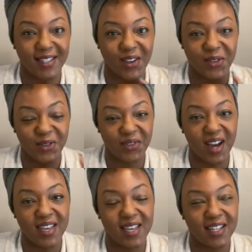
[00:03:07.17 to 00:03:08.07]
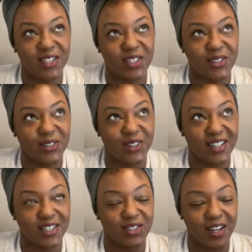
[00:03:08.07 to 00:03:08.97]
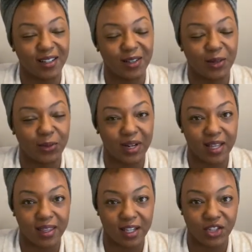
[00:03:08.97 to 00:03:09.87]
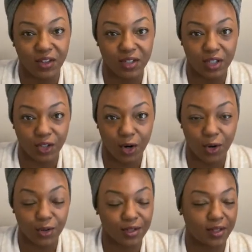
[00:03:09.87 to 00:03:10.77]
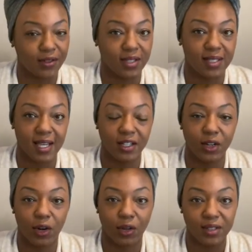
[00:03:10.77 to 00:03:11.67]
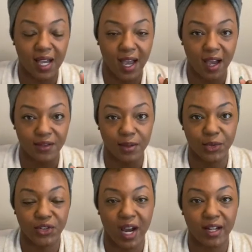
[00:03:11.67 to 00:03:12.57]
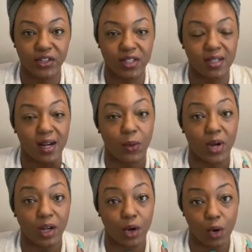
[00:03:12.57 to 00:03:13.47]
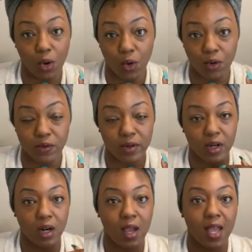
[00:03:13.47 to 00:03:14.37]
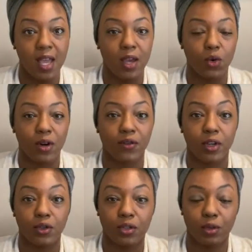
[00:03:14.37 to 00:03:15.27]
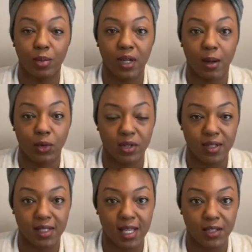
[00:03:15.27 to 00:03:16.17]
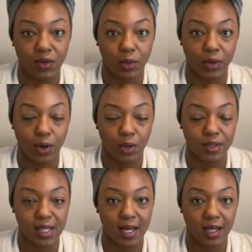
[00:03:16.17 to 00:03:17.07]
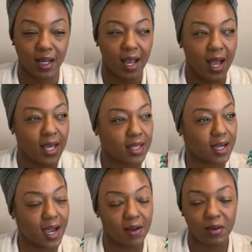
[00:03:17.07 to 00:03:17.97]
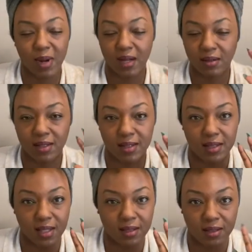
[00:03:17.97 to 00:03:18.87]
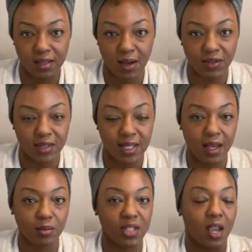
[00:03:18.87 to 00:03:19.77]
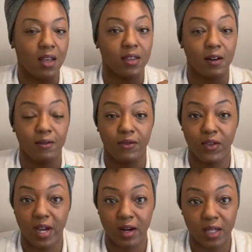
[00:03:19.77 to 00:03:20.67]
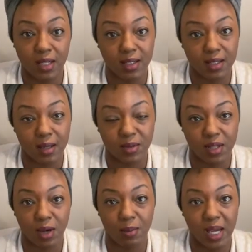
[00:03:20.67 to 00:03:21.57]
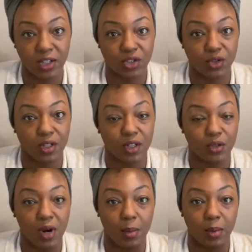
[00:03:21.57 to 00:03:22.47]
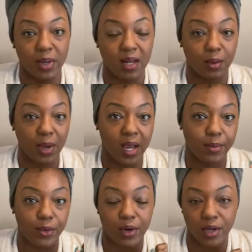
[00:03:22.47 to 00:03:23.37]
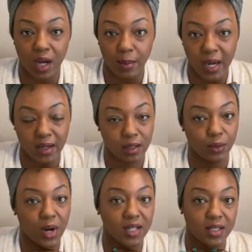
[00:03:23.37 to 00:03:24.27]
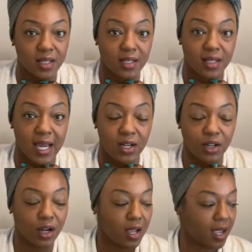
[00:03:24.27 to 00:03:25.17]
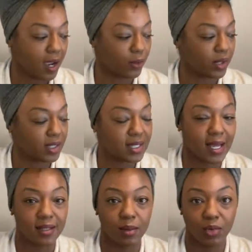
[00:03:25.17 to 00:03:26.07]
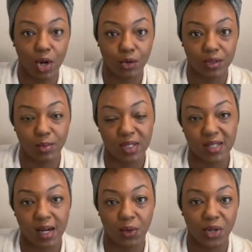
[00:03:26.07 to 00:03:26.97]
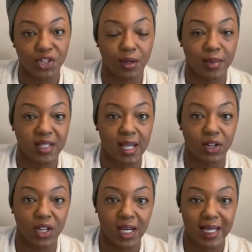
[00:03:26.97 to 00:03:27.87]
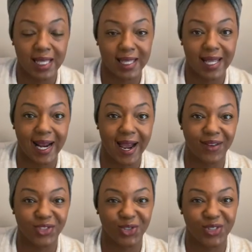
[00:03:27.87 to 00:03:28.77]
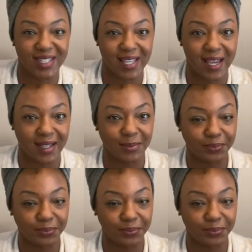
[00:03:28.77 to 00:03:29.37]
So if you find that you struggle with achieving your goals or even setting goals, I have some strategies that I want to go over in order for you to become more successful with goal setting. I think I have about 6 or 7 tips. They're very good tips, so make sure you grab a pen and paper or you come back and you watch this later and really take some notes because I don't want you to miss out on anything that I have to say.